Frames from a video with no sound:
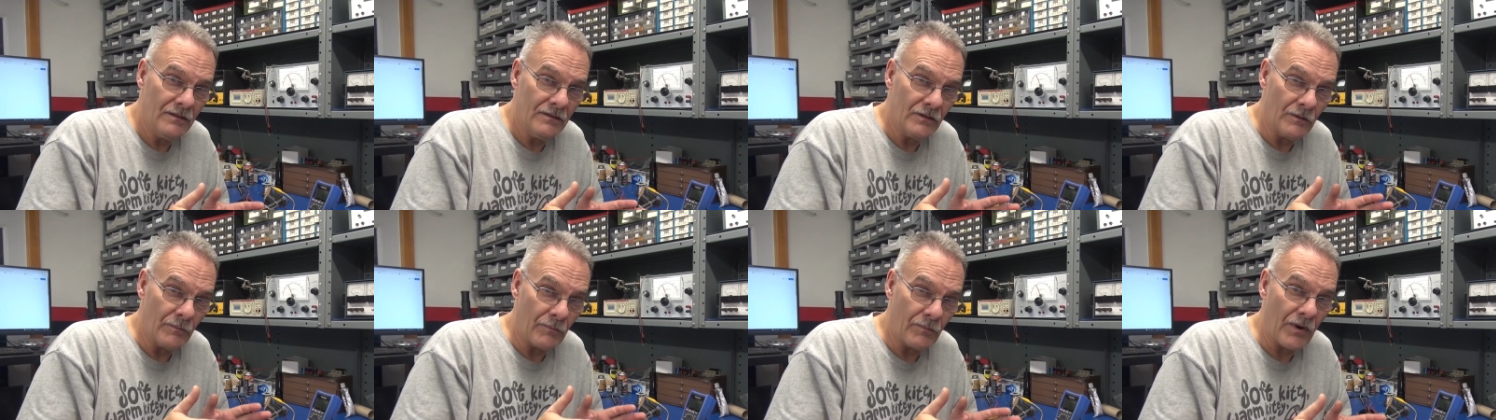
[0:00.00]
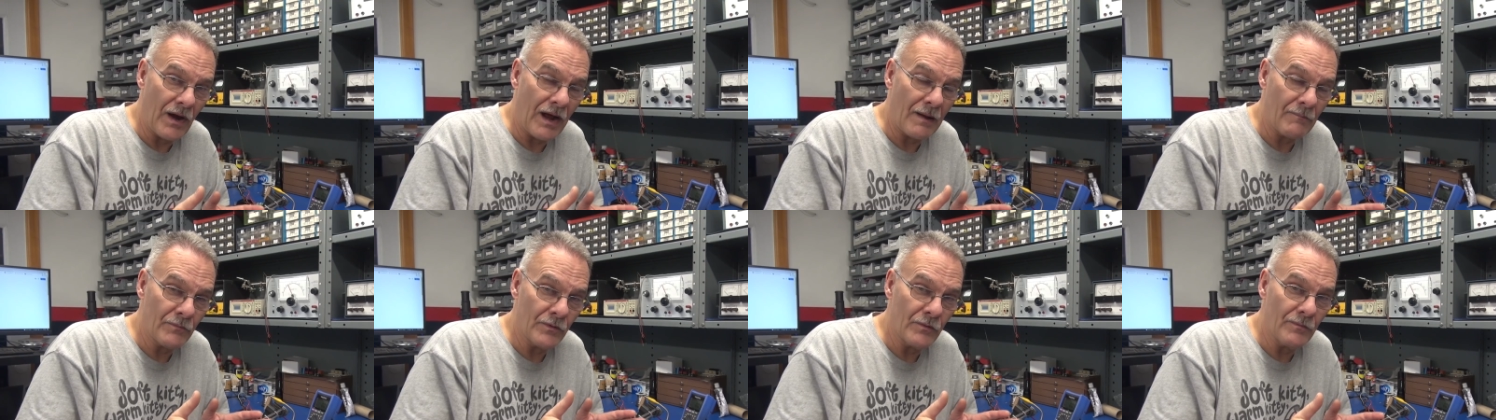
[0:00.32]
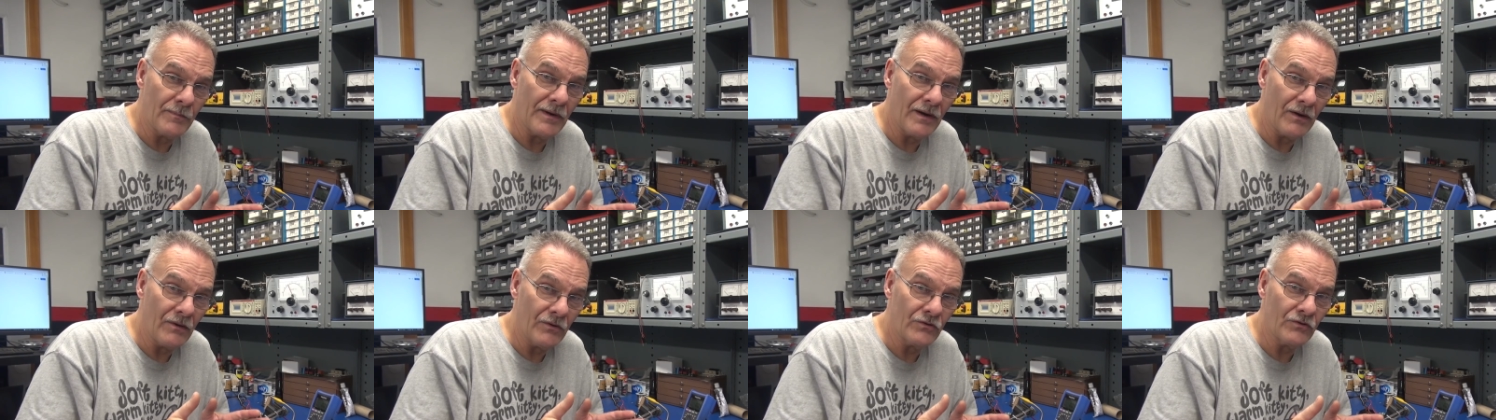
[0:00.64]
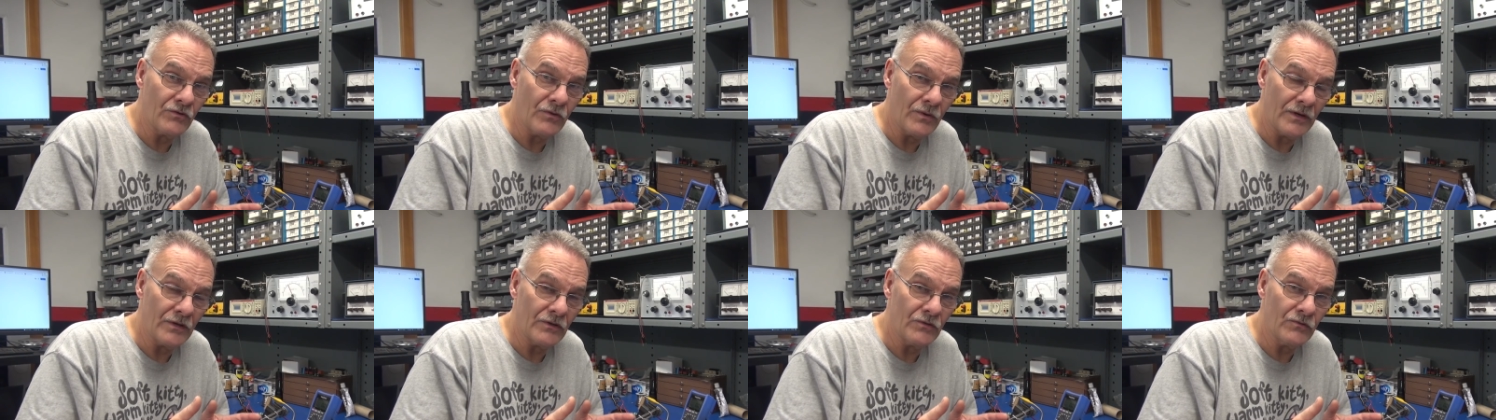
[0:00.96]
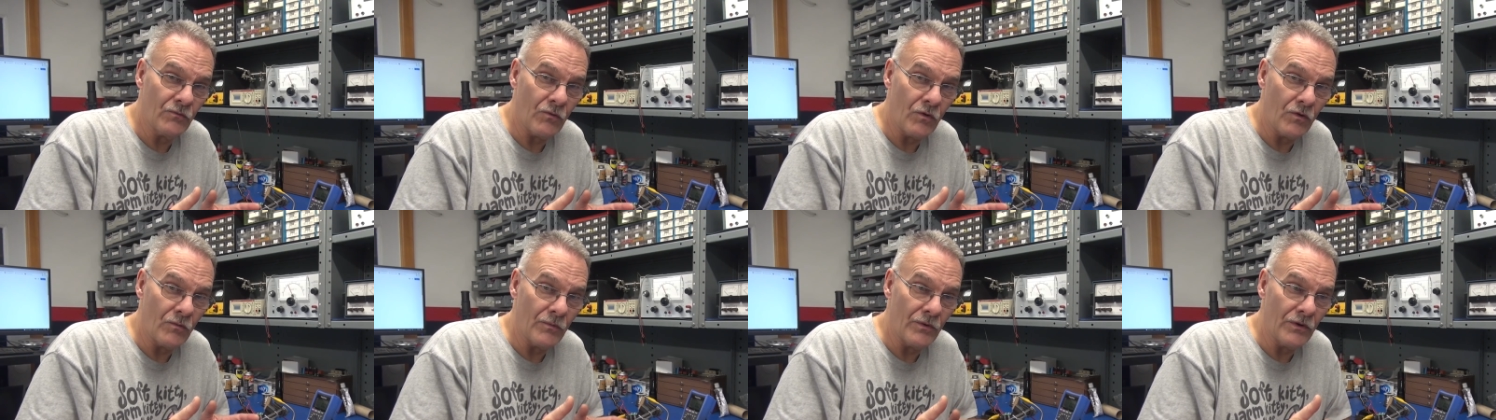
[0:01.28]
the proper power
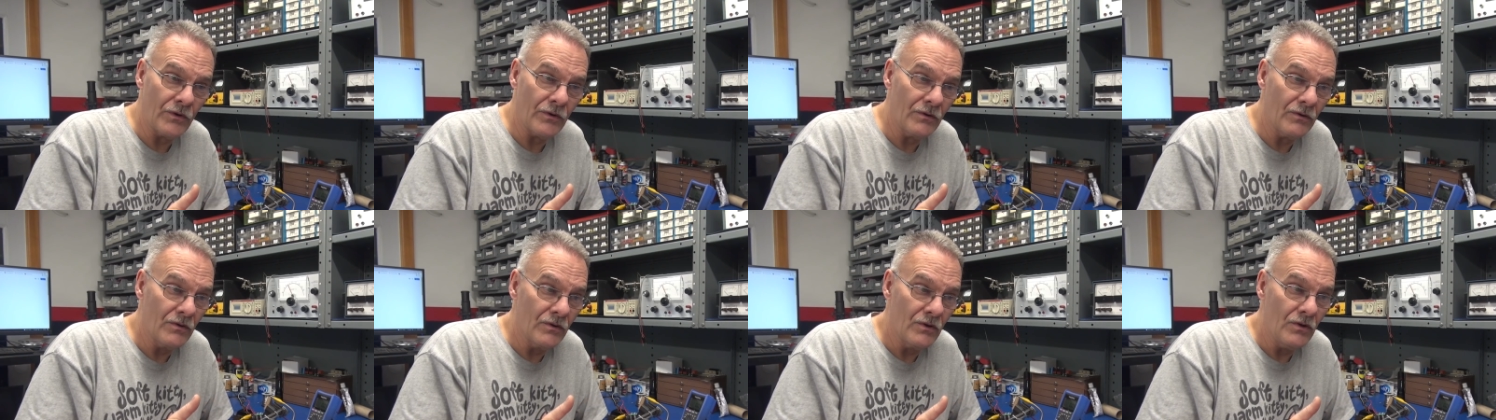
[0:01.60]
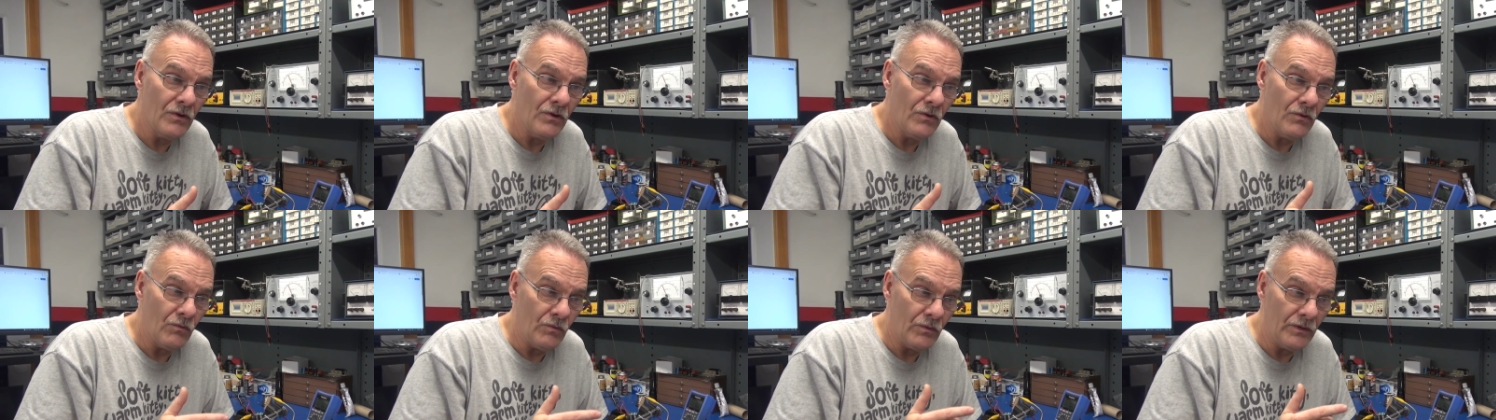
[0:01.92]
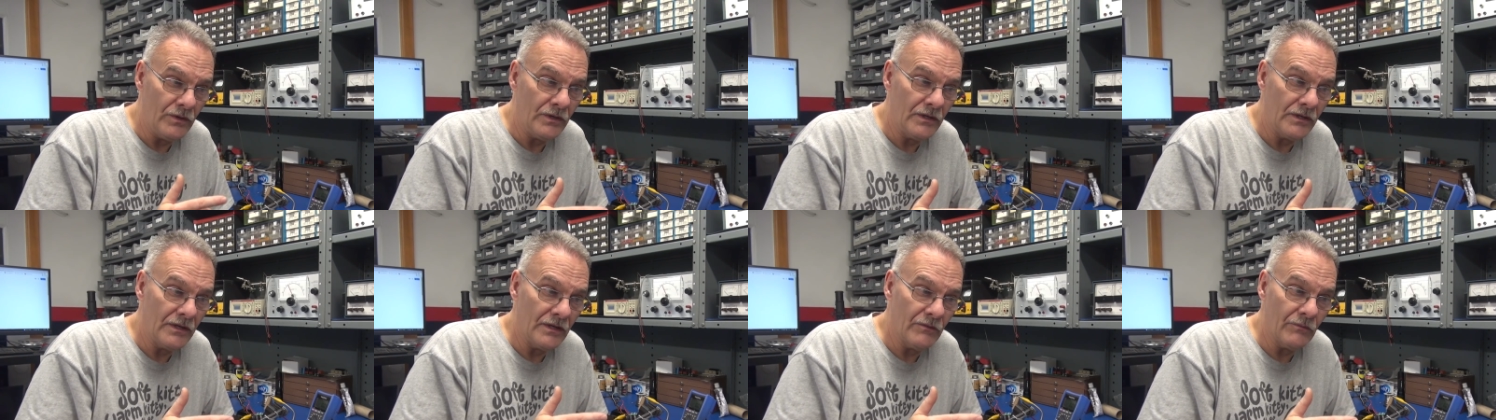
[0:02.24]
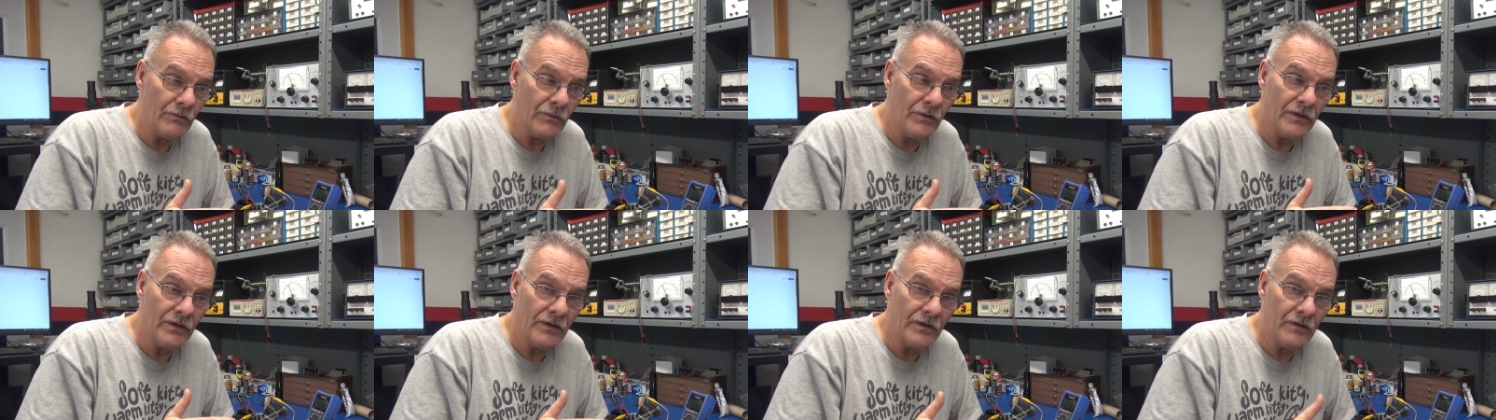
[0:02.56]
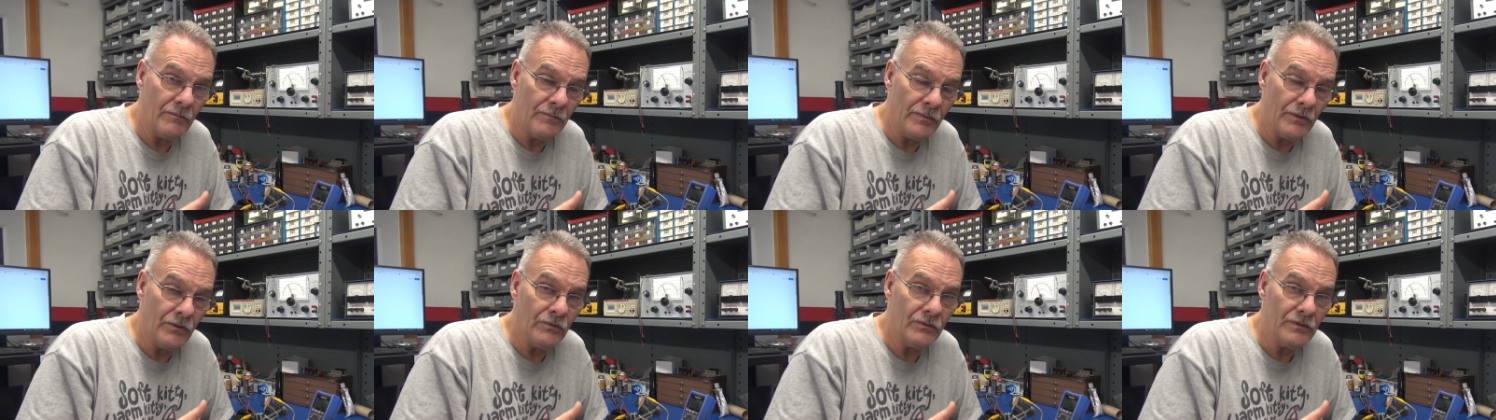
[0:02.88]
transformer when you get ready
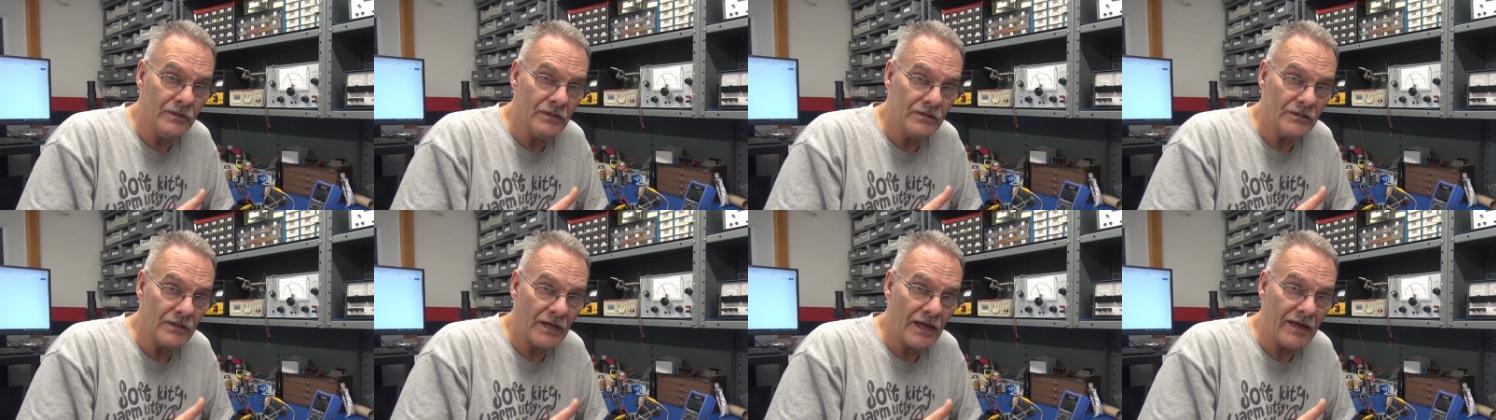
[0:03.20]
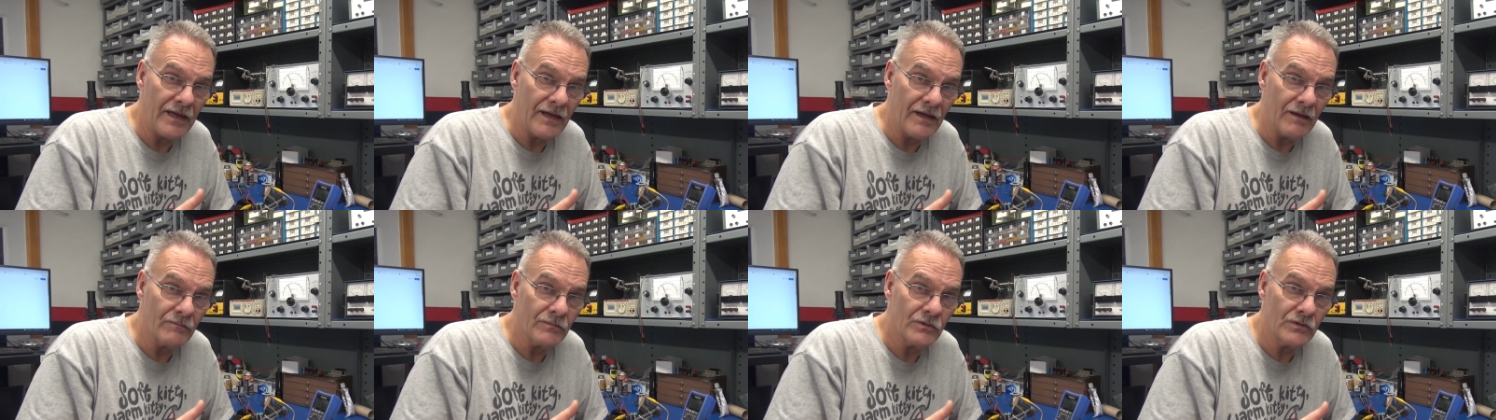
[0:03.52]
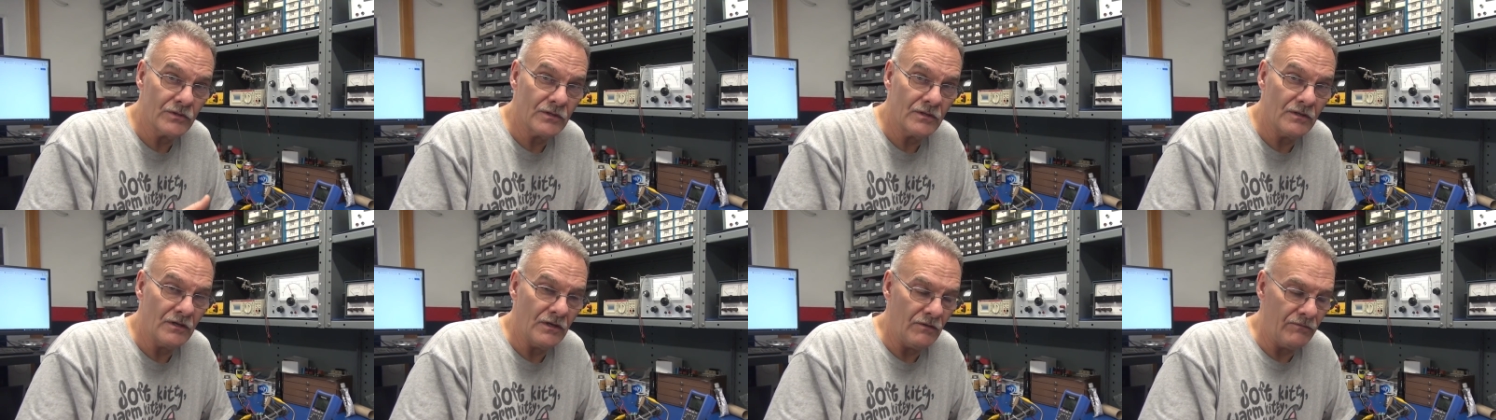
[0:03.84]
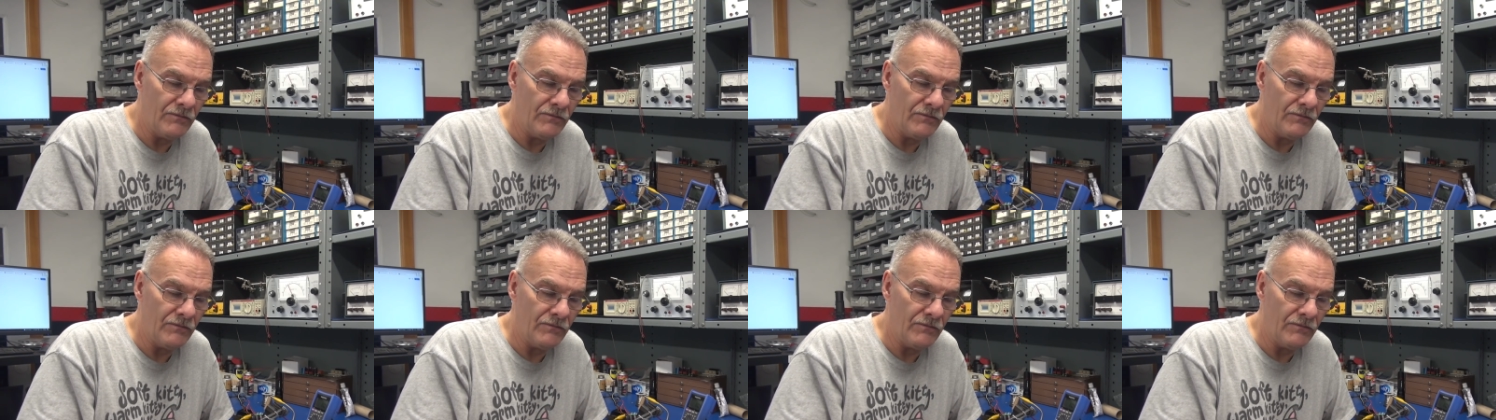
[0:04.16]
to build these amps.